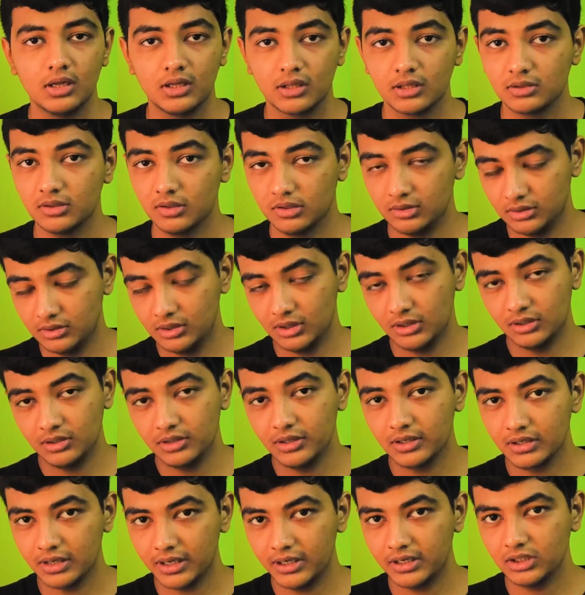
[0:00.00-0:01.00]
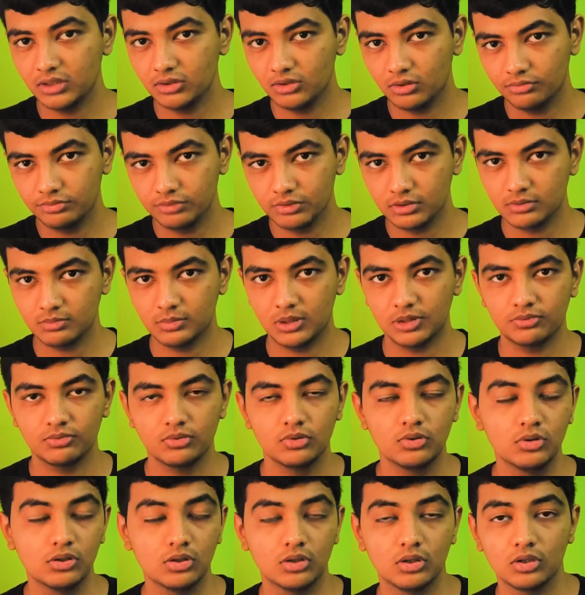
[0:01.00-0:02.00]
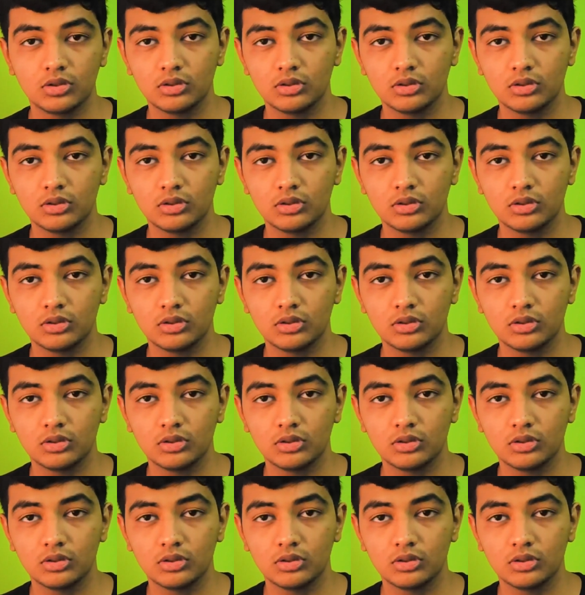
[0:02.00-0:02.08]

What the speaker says: the declining of the smartphones.